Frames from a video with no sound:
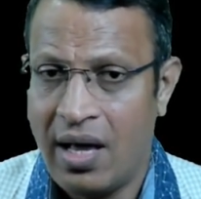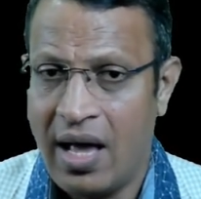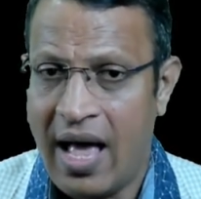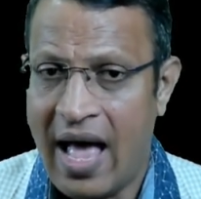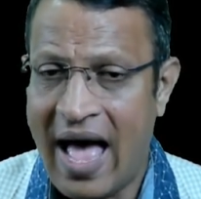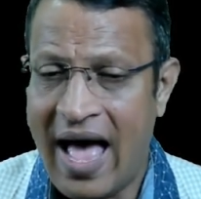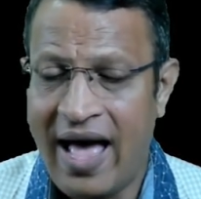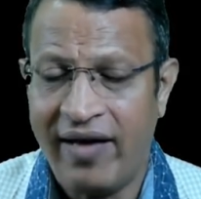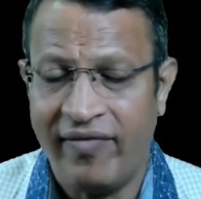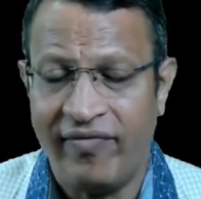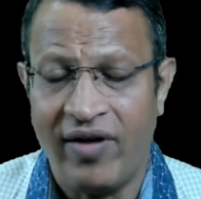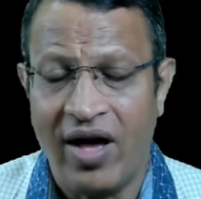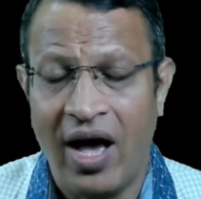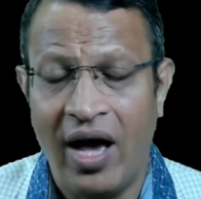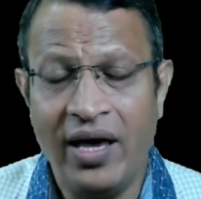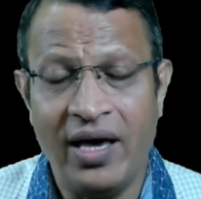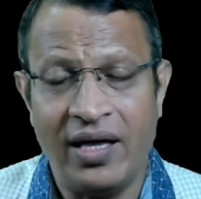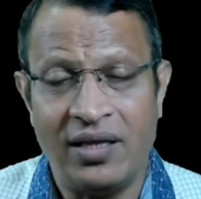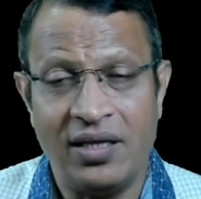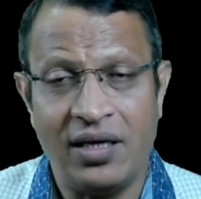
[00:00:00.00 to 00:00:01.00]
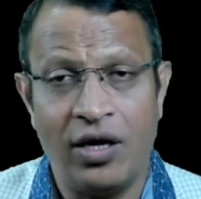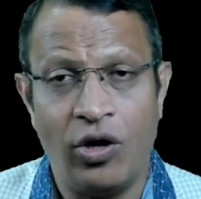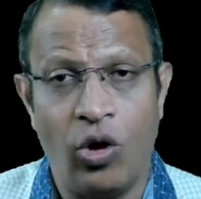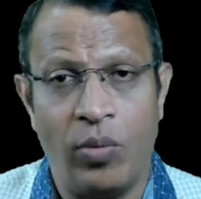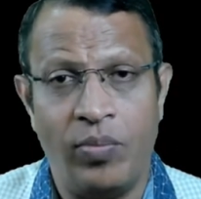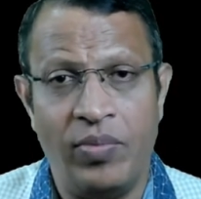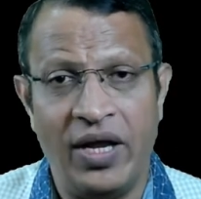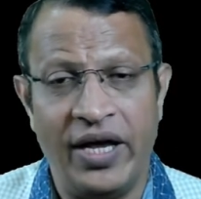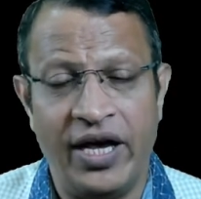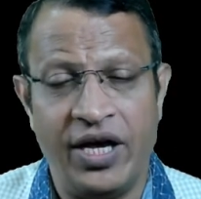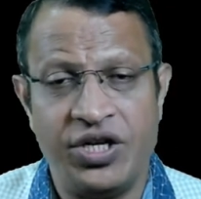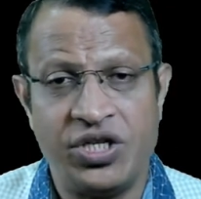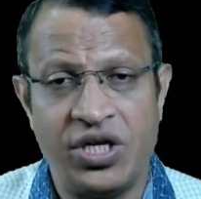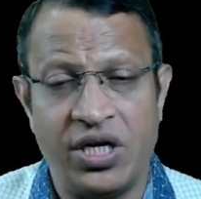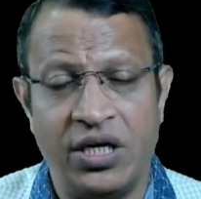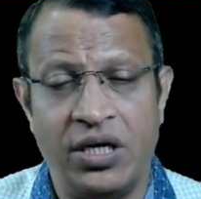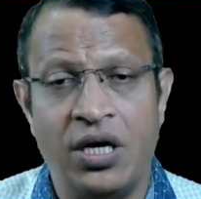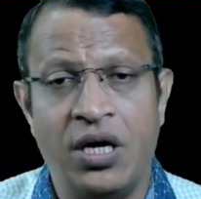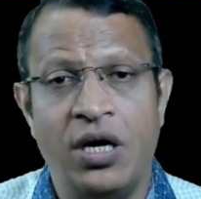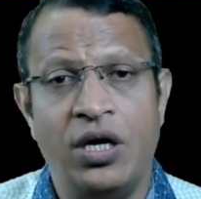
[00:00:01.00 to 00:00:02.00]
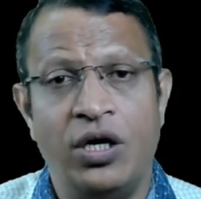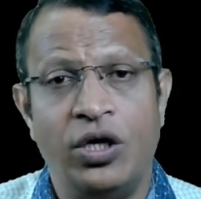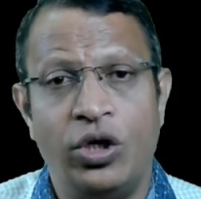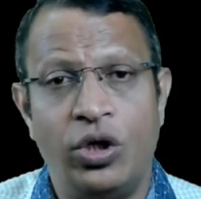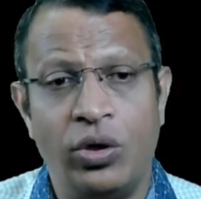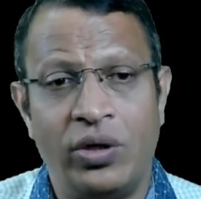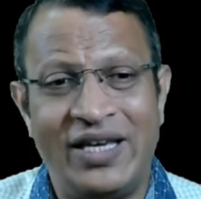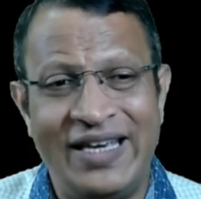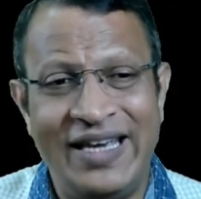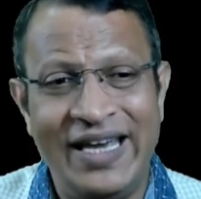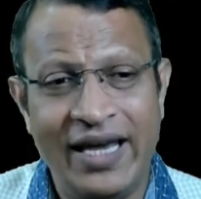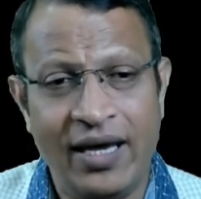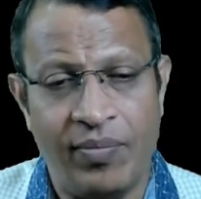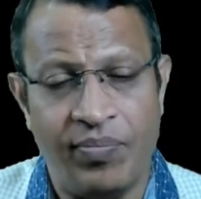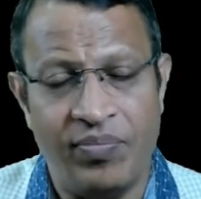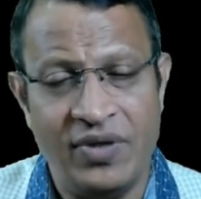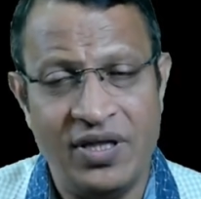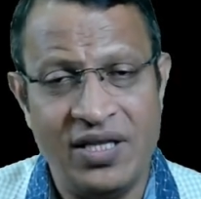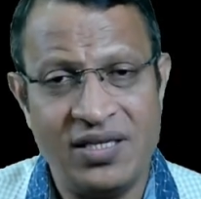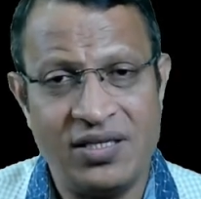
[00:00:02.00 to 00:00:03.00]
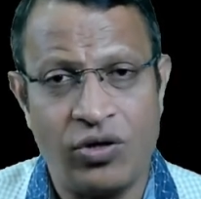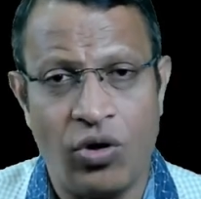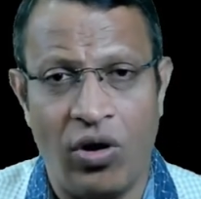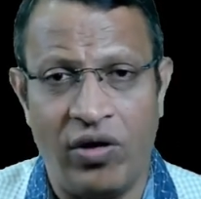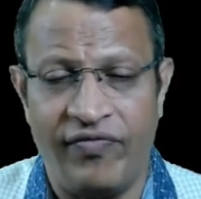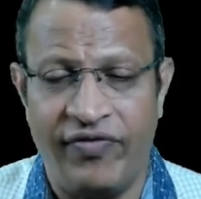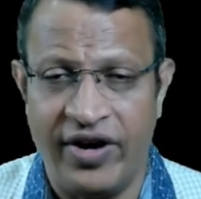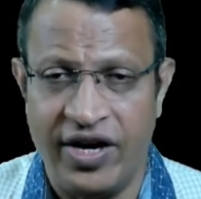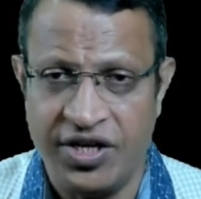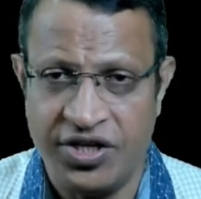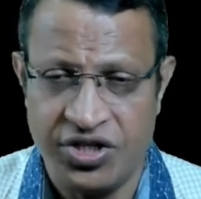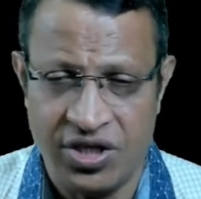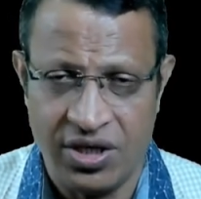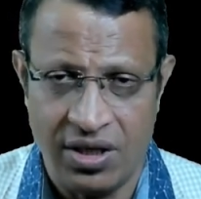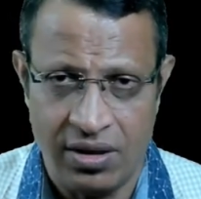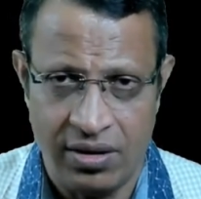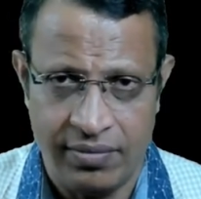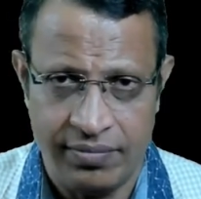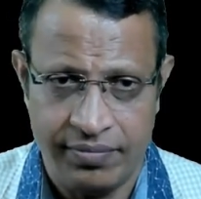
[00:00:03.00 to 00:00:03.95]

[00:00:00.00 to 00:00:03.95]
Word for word: have high ethical obligation to keep this confidential.